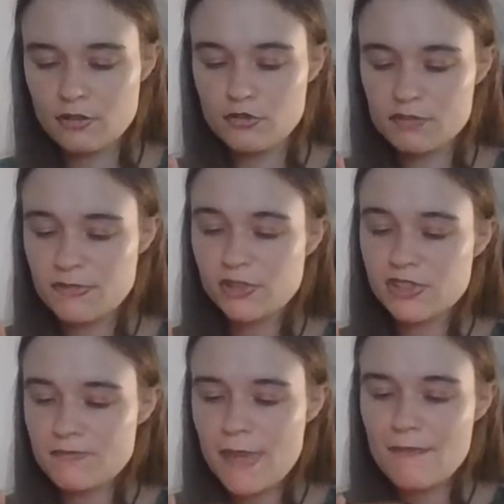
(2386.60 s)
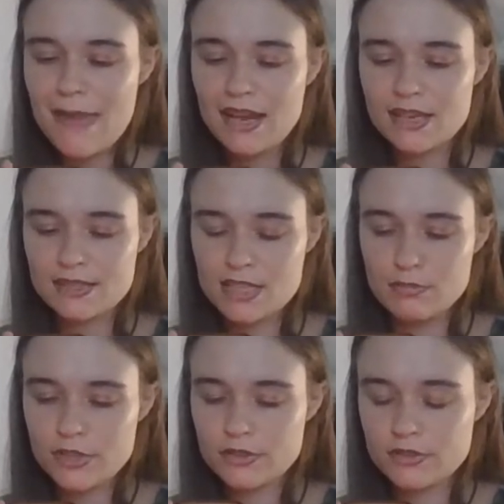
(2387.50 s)
who is building my Malik
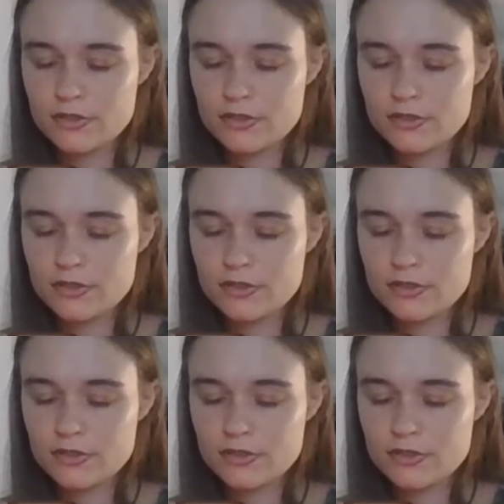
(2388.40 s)
saber?